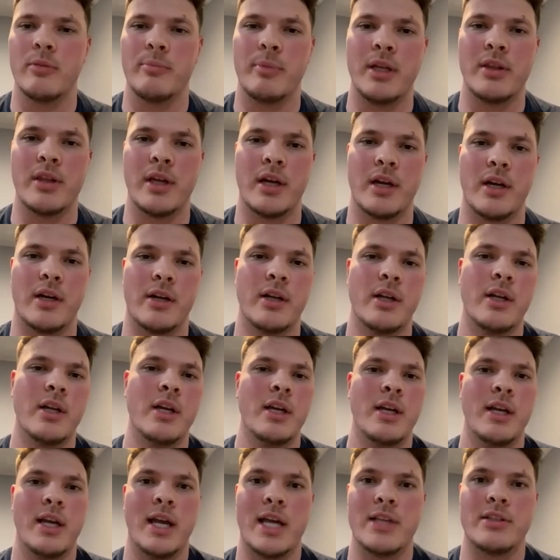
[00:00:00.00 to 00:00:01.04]
to be there
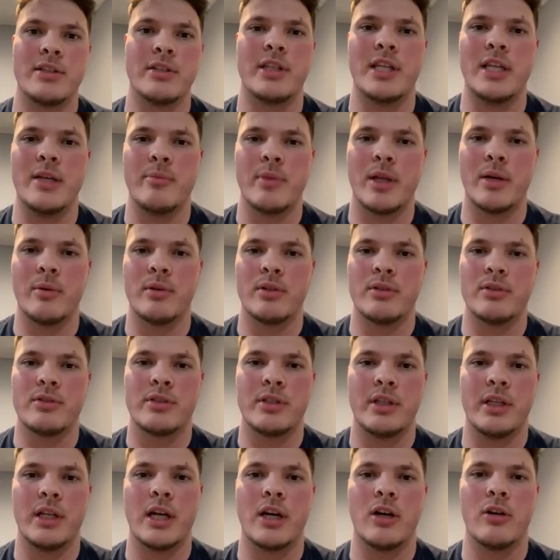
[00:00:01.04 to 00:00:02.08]
as a team that
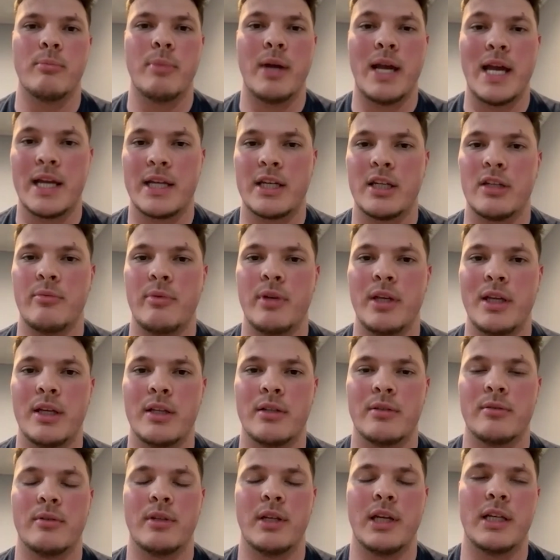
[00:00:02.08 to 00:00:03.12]
was, backing me
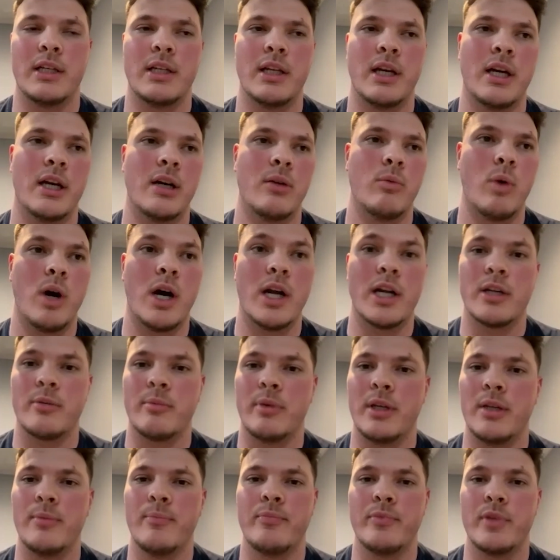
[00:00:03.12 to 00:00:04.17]
and wanting
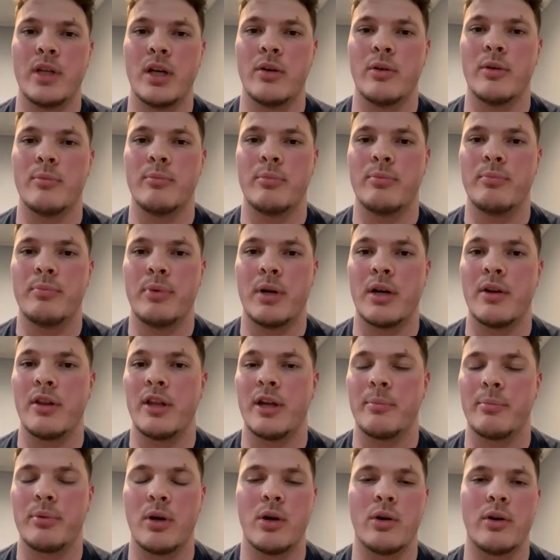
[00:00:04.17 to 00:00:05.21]
me, and part of
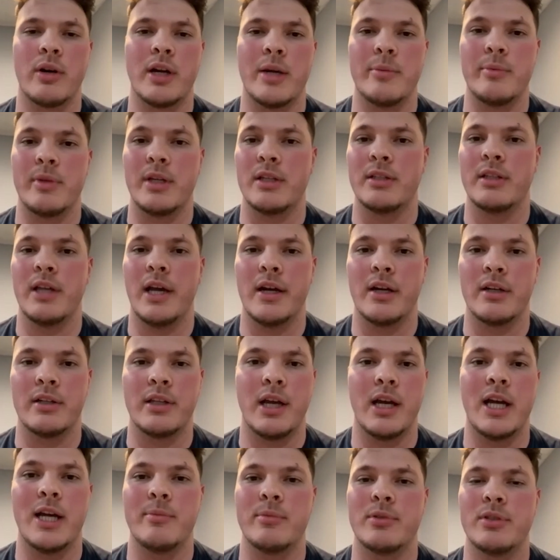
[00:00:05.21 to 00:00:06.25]
their program the entire
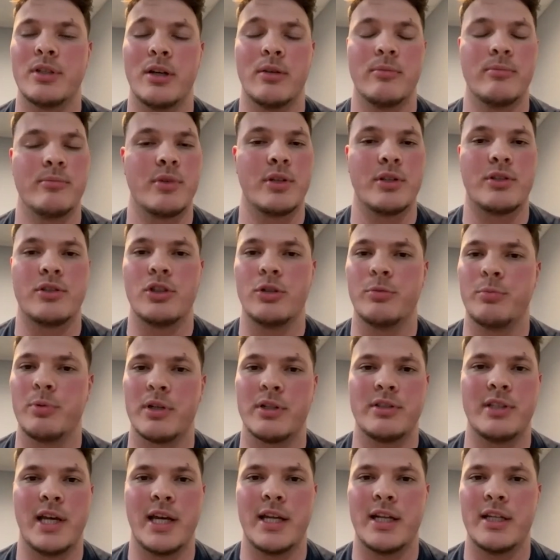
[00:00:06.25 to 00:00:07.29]
time. So I'm just super
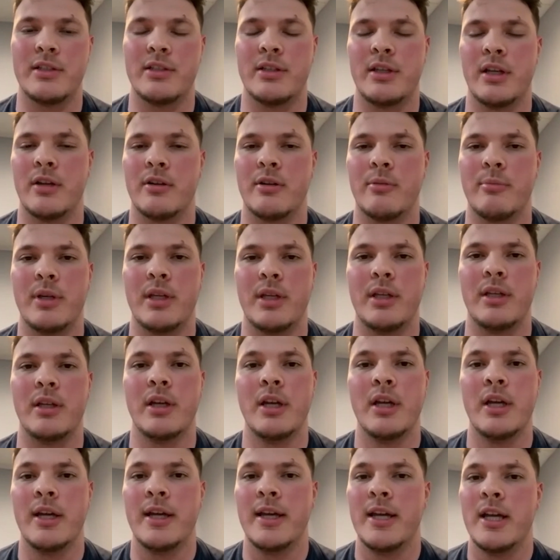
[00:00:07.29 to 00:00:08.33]
excited, to be
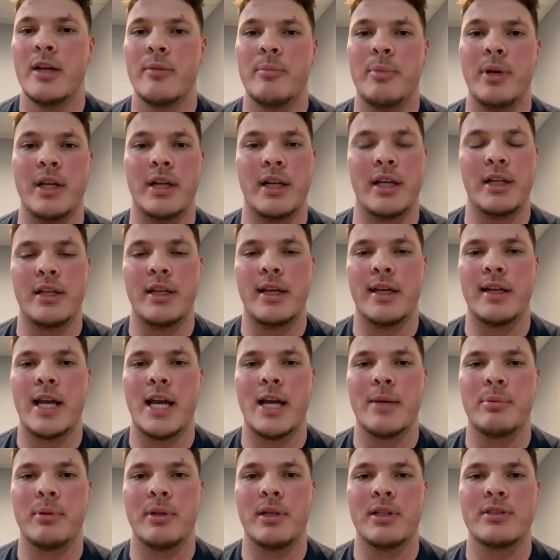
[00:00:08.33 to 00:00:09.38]
in
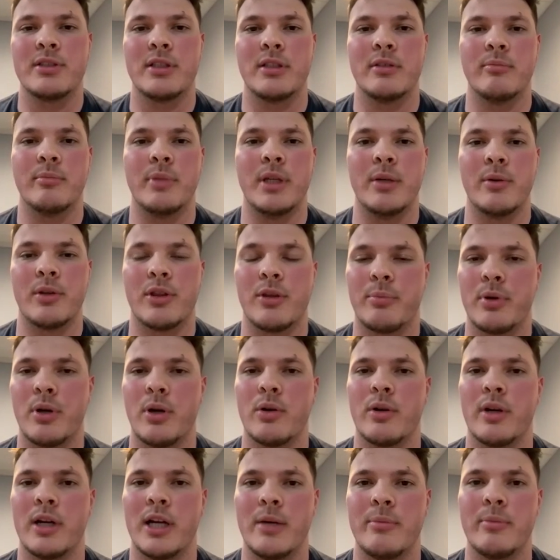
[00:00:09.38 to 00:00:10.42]
Indianapolis and be with a
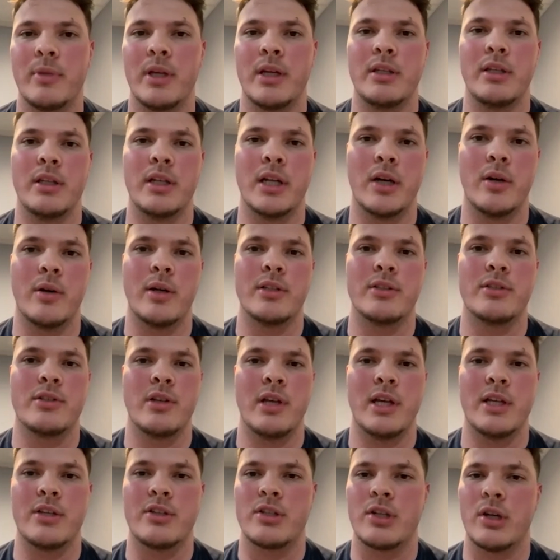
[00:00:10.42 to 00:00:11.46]
program that,
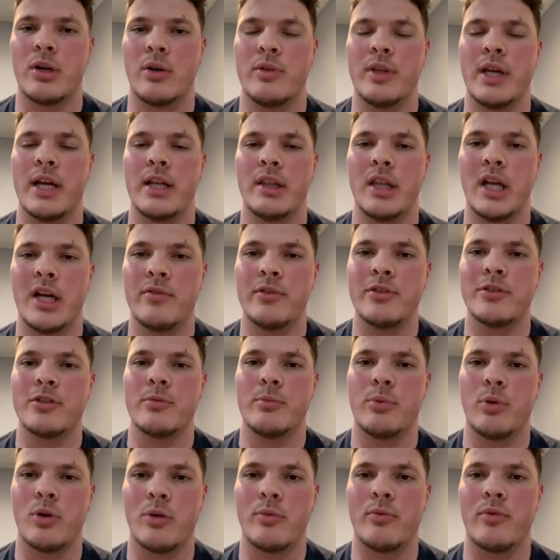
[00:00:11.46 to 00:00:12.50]
has shown that love and
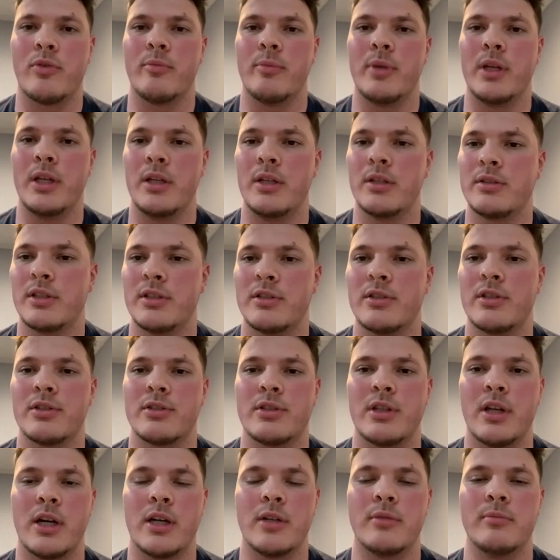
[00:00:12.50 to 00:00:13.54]
support for me since the
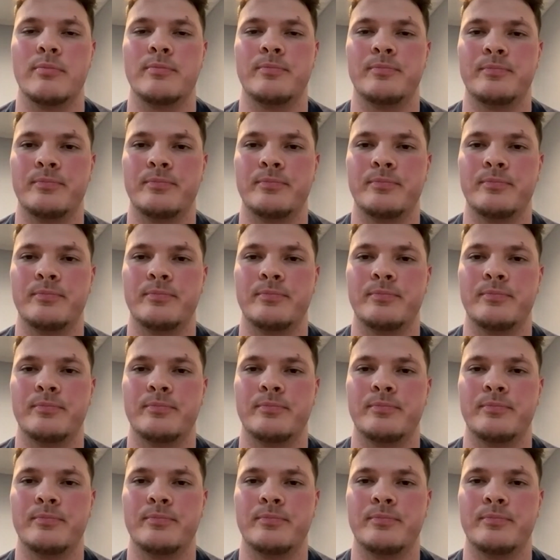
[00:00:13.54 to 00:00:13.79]
start.